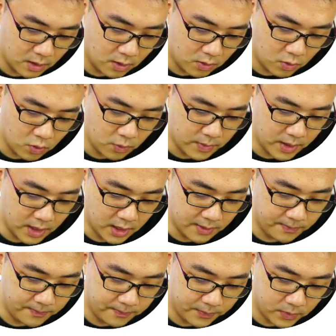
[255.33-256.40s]
will be
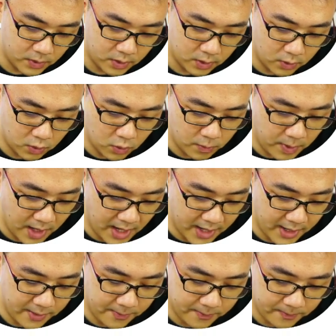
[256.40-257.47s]
2 pi
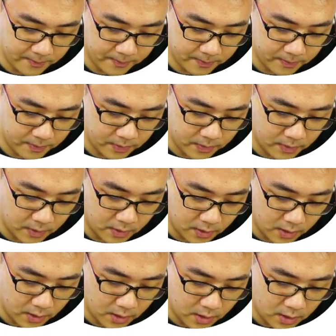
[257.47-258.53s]

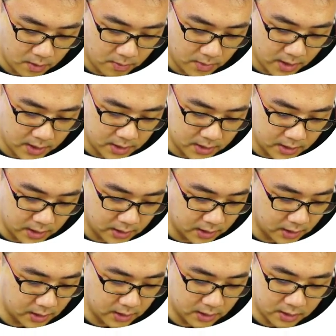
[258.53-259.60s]
minus
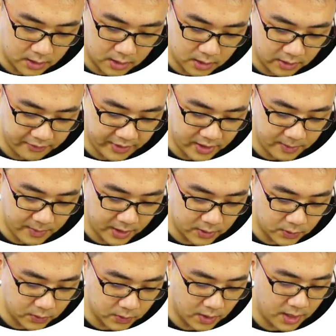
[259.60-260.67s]
theta divided by
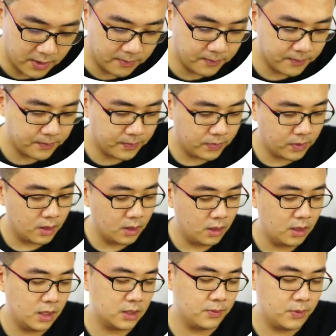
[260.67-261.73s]
2, right?
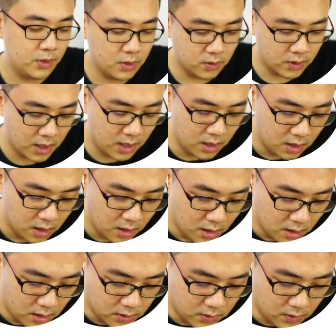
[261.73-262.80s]
That's pretty okay.
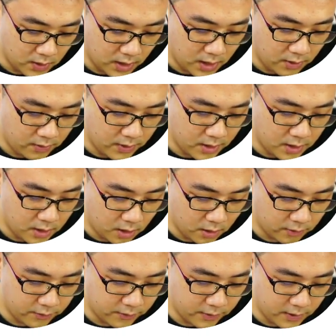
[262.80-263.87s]
So area
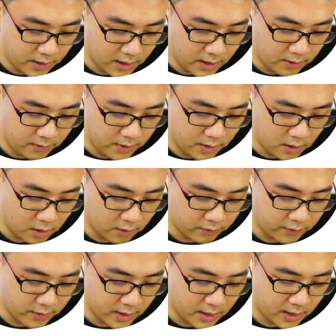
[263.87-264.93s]
of
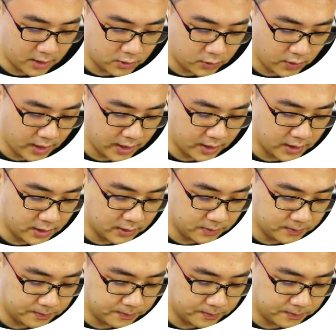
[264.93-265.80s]
triangle